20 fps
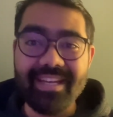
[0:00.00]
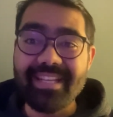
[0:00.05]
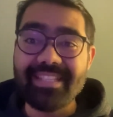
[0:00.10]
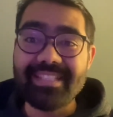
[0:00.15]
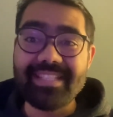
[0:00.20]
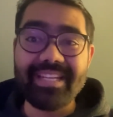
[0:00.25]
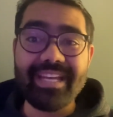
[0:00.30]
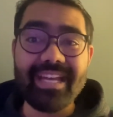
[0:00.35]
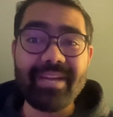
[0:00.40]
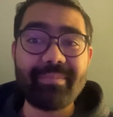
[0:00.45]

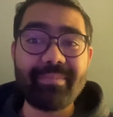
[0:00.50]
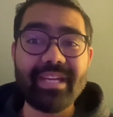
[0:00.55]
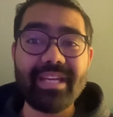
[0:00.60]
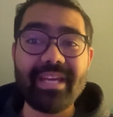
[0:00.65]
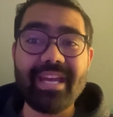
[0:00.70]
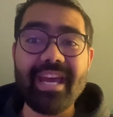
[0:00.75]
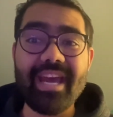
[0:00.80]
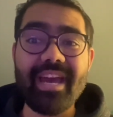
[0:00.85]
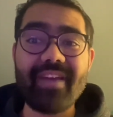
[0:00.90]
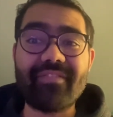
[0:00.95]
Today I'm going to
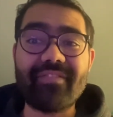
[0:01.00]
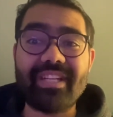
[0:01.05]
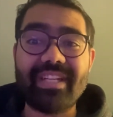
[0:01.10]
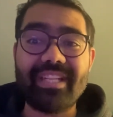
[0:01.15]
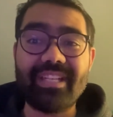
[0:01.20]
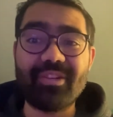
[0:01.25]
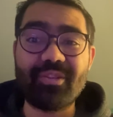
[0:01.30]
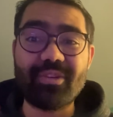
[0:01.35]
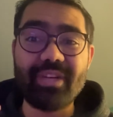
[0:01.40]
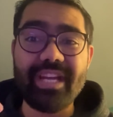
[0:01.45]
have an
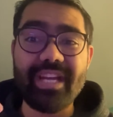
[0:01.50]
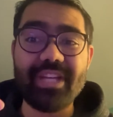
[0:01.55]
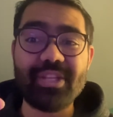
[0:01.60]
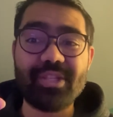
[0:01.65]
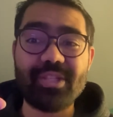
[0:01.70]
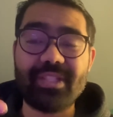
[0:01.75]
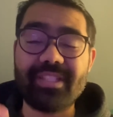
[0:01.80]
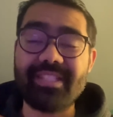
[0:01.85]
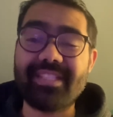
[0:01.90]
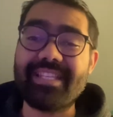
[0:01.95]

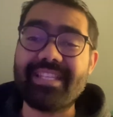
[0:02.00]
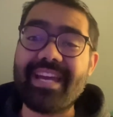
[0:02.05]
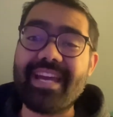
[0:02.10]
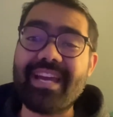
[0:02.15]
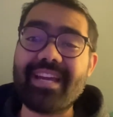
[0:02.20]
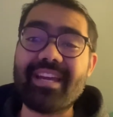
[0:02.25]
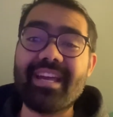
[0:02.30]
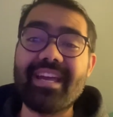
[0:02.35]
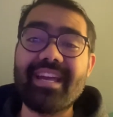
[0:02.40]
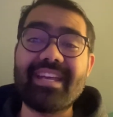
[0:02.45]
international
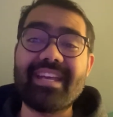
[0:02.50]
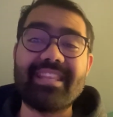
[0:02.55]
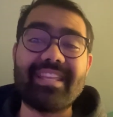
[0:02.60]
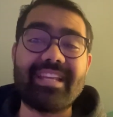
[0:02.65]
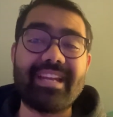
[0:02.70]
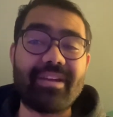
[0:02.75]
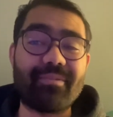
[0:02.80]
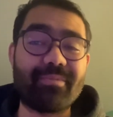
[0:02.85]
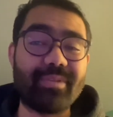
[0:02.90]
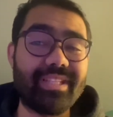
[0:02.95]
snack that I
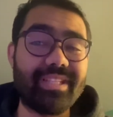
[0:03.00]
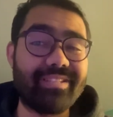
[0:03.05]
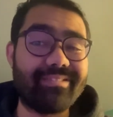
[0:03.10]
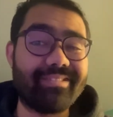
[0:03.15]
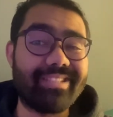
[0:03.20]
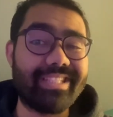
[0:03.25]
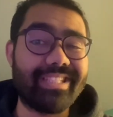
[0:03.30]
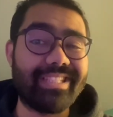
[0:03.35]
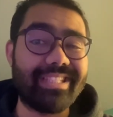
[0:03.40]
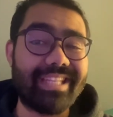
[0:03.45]
really,
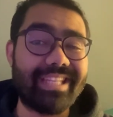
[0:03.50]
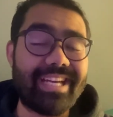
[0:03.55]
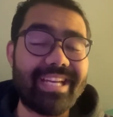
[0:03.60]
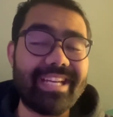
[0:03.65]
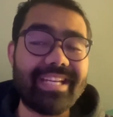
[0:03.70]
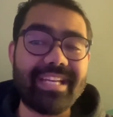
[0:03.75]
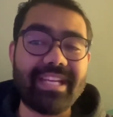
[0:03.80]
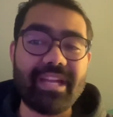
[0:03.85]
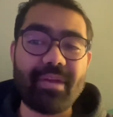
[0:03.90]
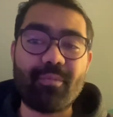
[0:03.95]
really
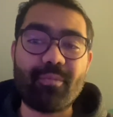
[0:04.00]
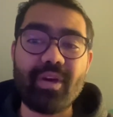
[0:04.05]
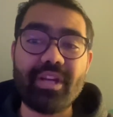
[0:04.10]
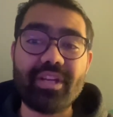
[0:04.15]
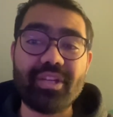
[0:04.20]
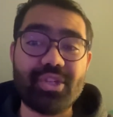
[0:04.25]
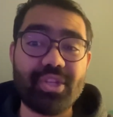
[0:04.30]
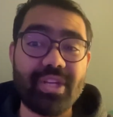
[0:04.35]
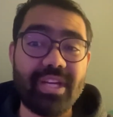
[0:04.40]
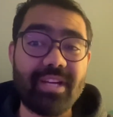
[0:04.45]
like and I want to
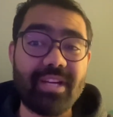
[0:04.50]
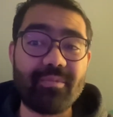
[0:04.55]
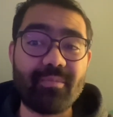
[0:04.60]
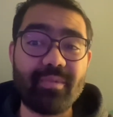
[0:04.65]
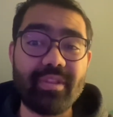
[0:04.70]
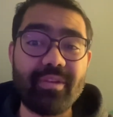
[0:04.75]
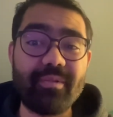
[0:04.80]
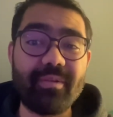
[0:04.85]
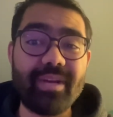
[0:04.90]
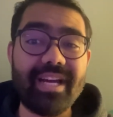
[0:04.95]
share it with
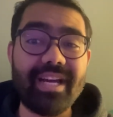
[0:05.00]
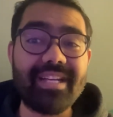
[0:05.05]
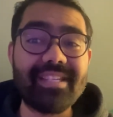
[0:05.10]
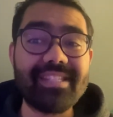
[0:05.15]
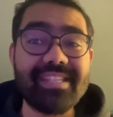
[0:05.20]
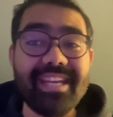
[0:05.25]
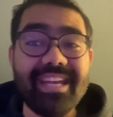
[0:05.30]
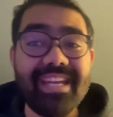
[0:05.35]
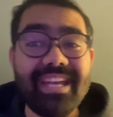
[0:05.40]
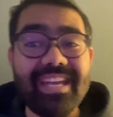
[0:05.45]
you guys,
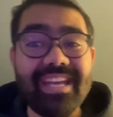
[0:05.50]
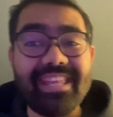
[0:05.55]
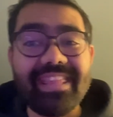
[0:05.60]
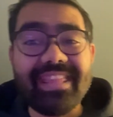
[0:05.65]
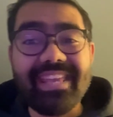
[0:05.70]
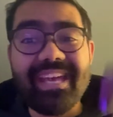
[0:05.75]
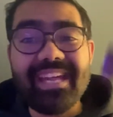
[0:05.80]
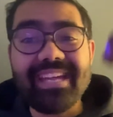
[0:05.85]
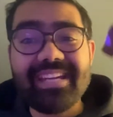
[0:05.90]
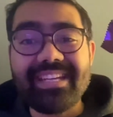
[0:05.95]
and
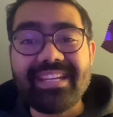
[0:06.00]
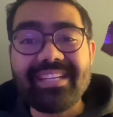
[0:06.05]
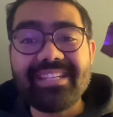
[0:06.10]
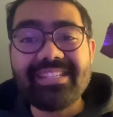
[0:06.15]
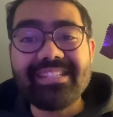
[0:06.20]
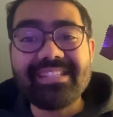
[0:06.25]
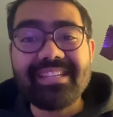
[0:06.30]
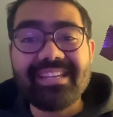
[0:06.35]
that is